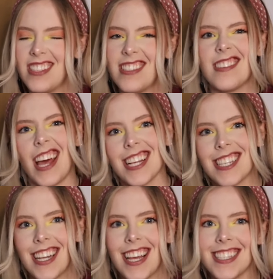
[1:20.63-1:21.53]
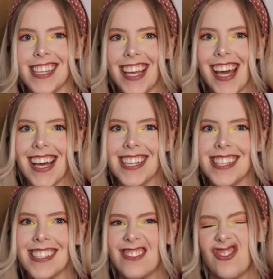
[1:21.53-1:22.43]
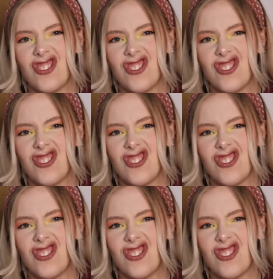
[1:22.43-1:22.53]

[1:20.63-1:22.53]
sassiness, I guess.